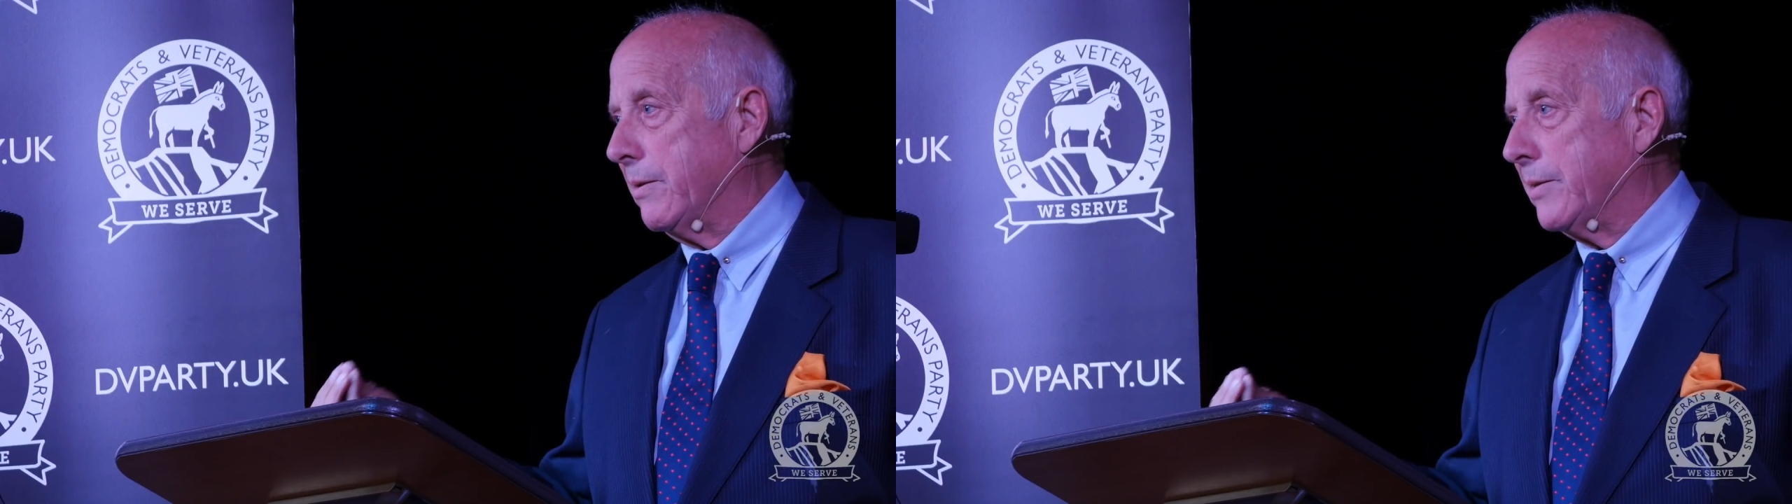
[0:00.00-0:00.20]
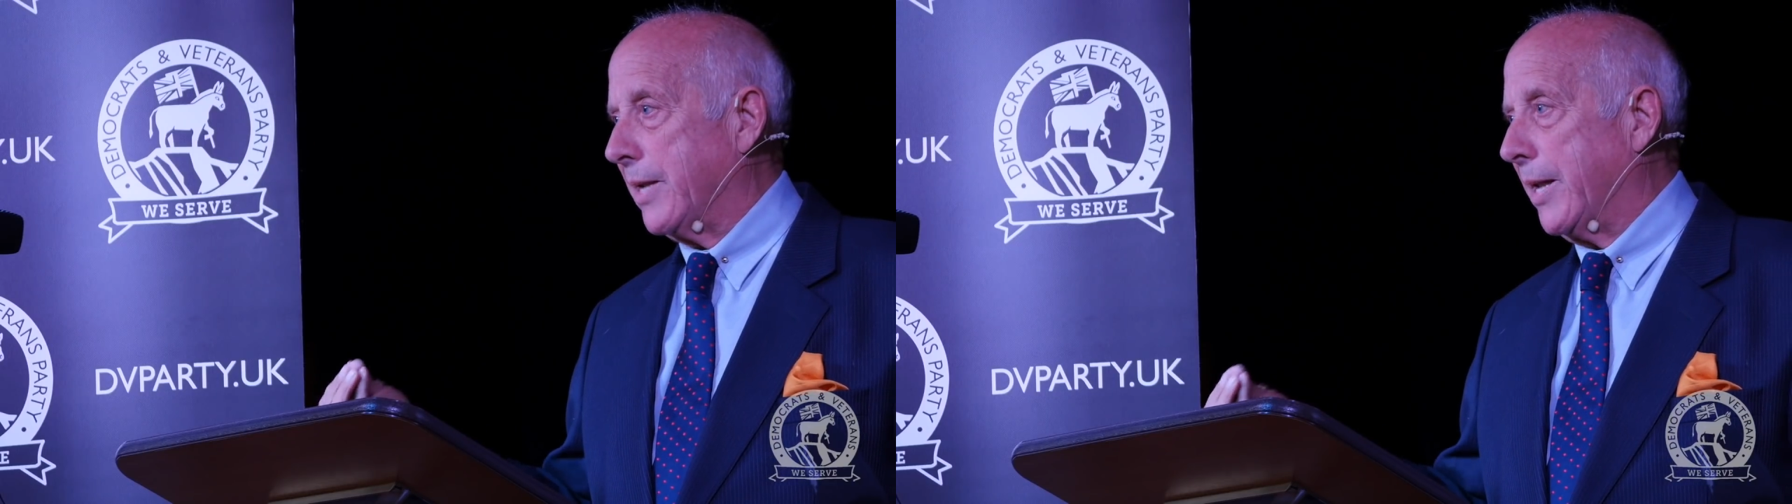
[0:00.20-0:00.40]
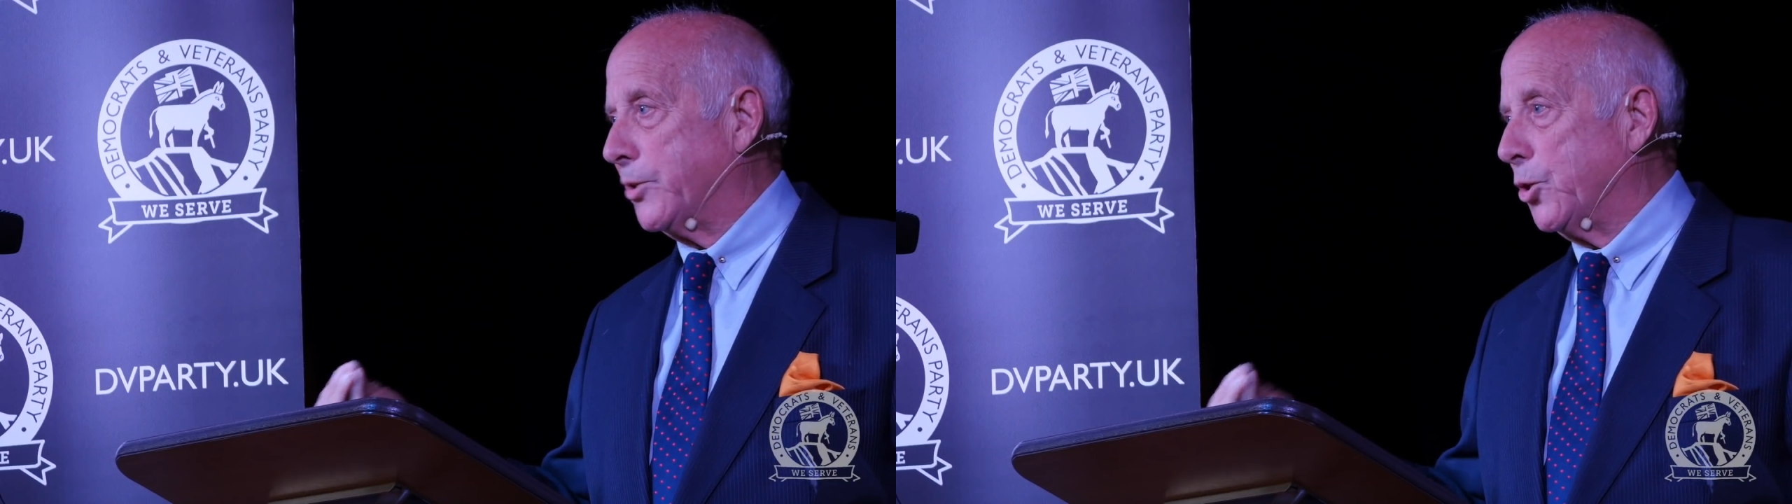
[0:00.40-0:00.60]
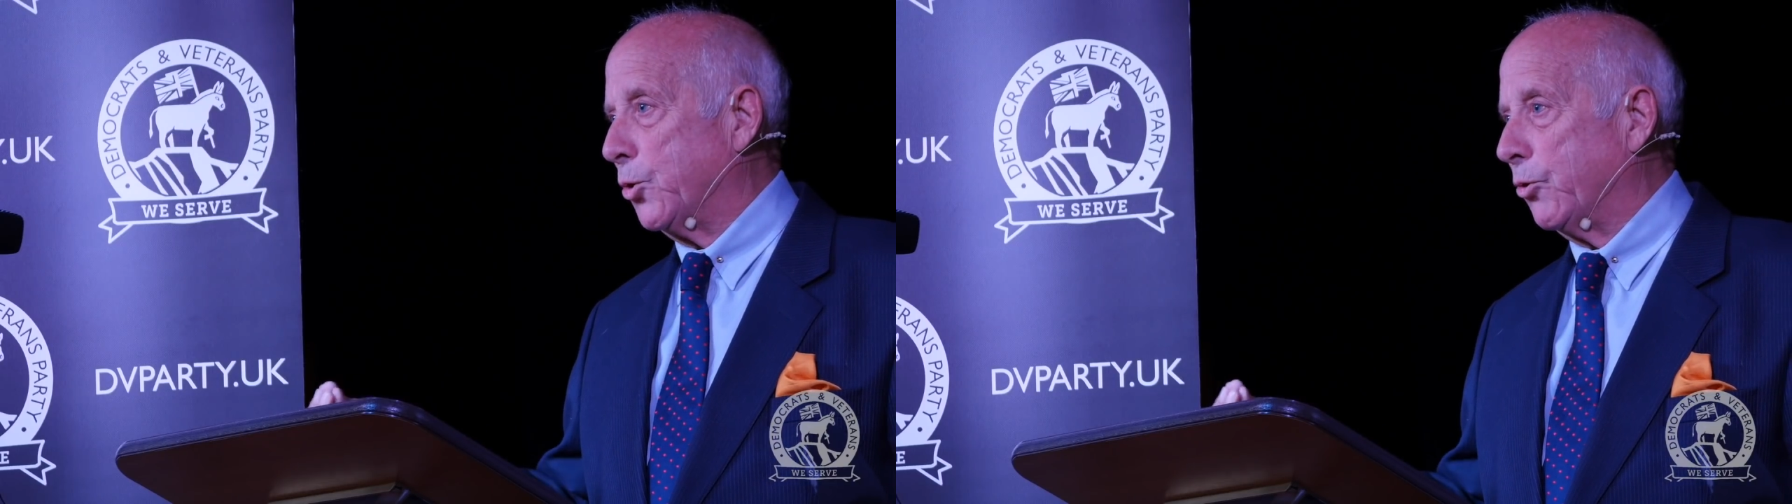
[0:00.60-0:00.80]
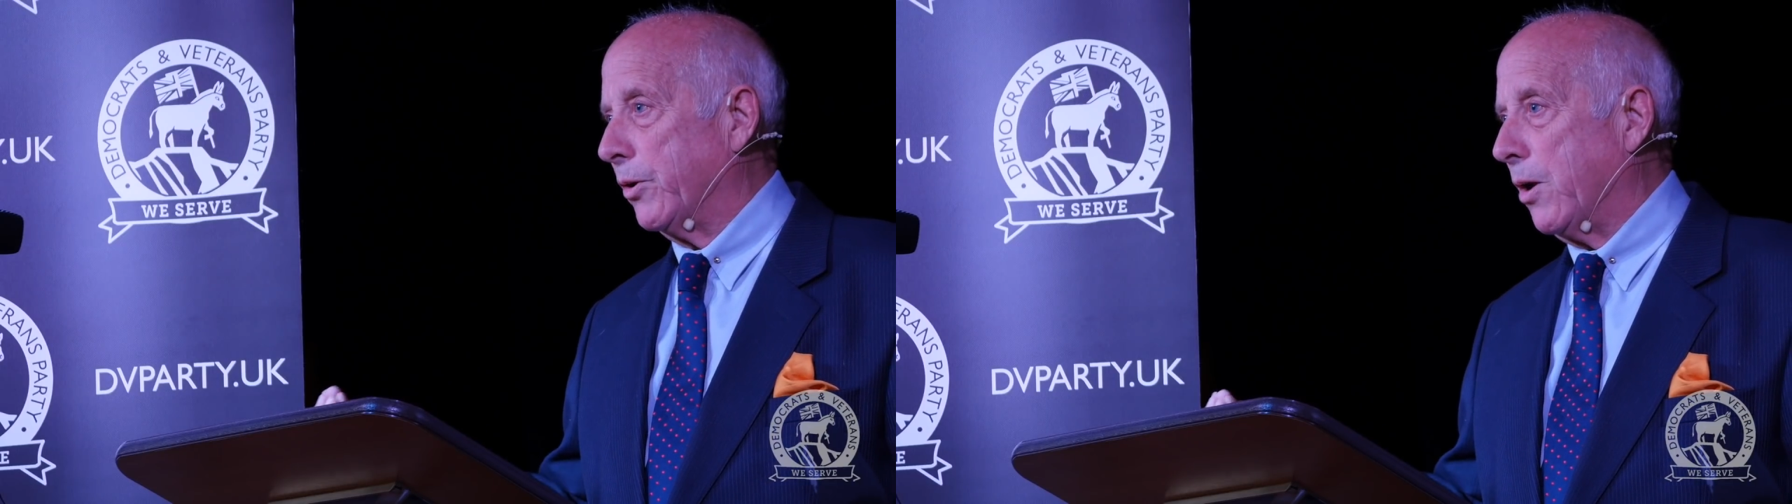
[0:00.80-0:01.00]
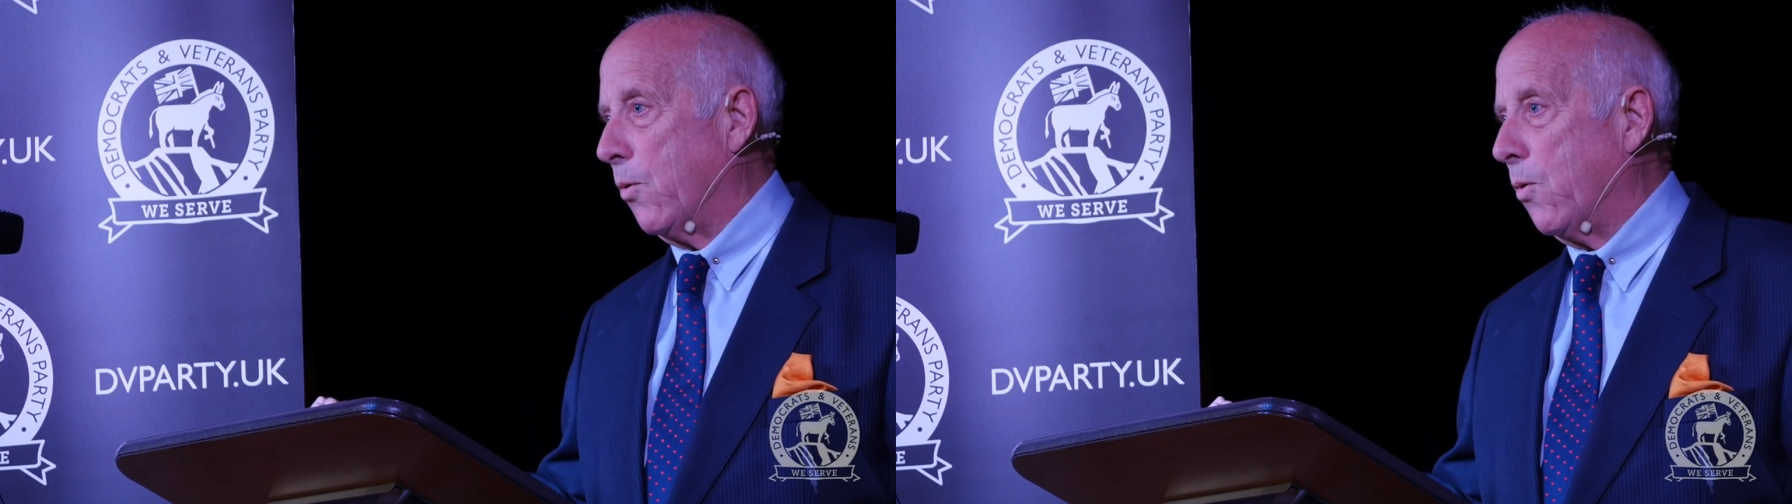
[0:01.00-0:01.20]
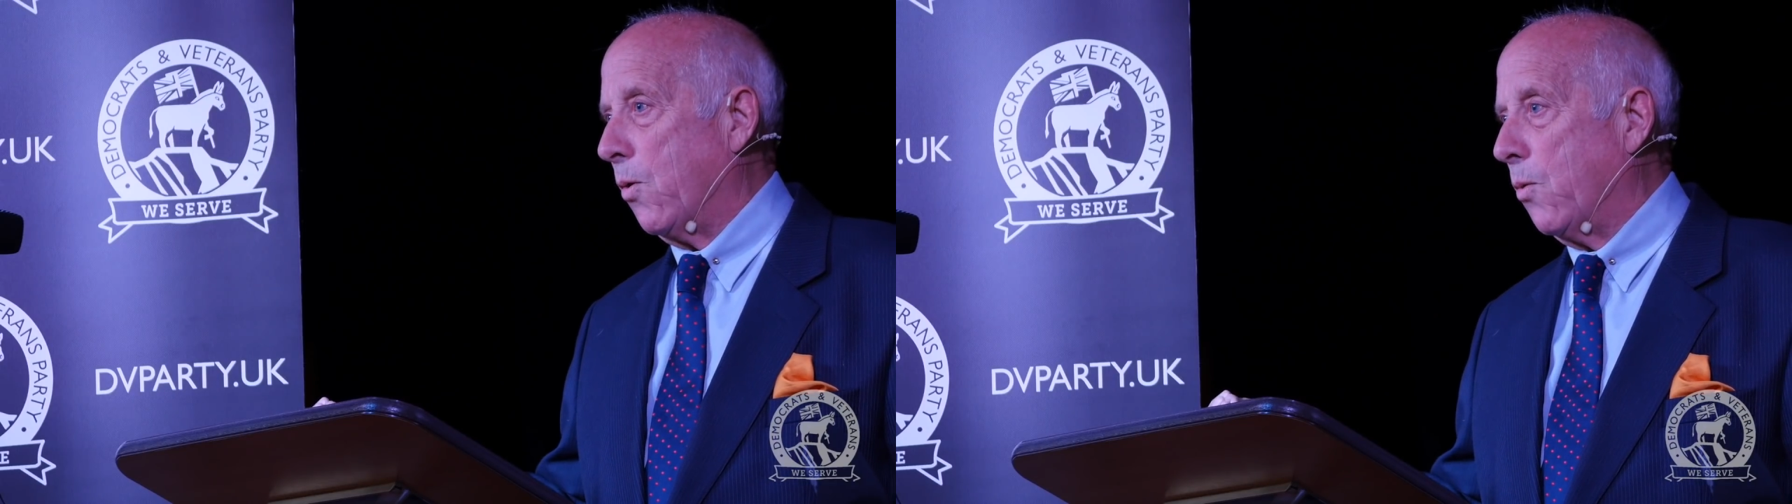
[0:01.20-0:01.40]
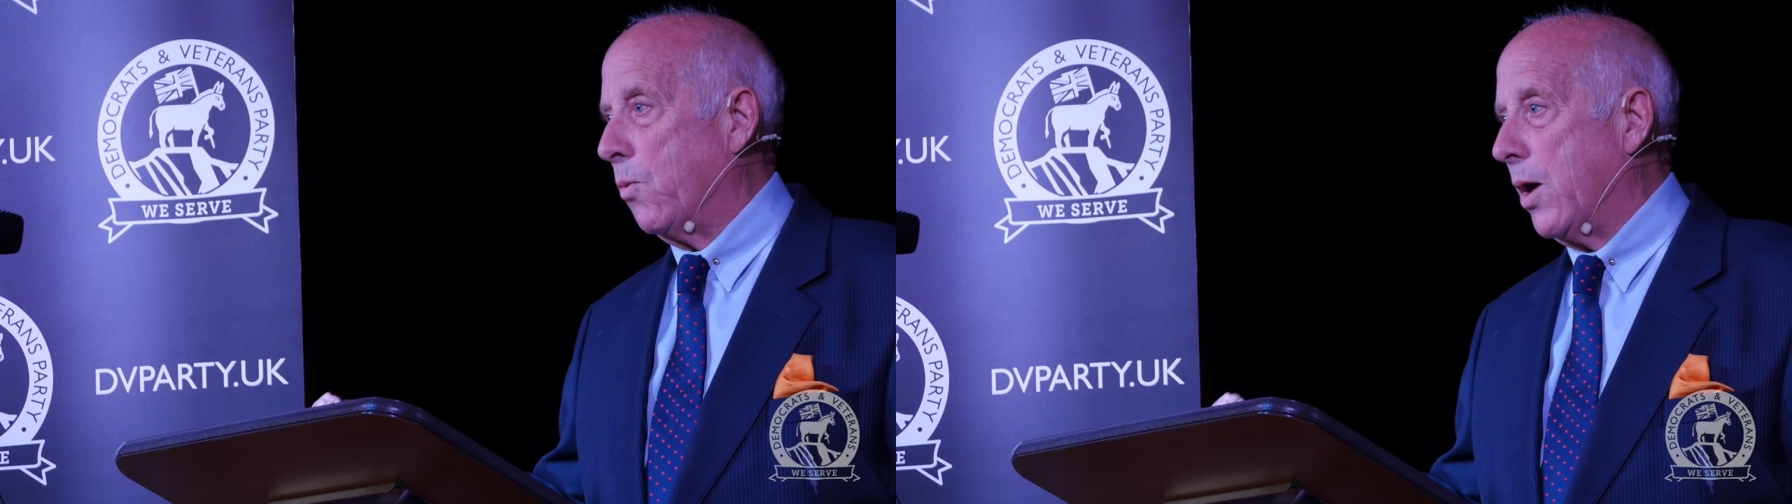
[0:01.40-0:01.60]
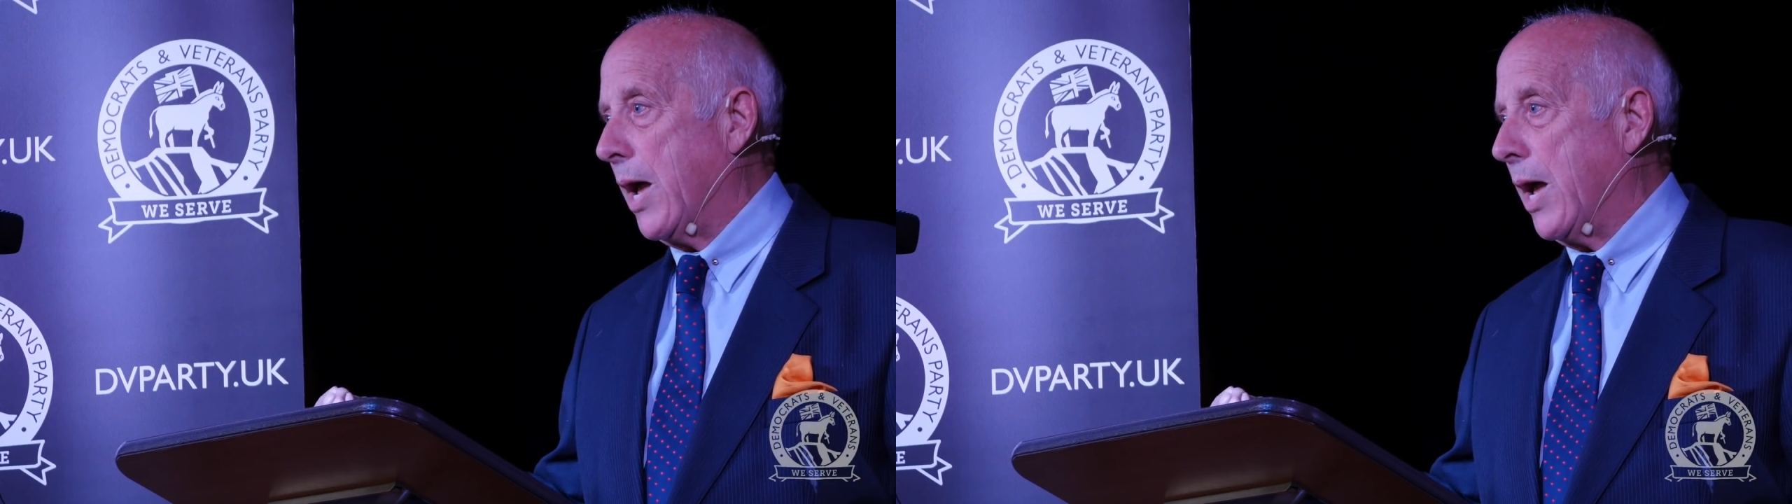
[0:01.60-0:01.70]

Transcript: tell our children or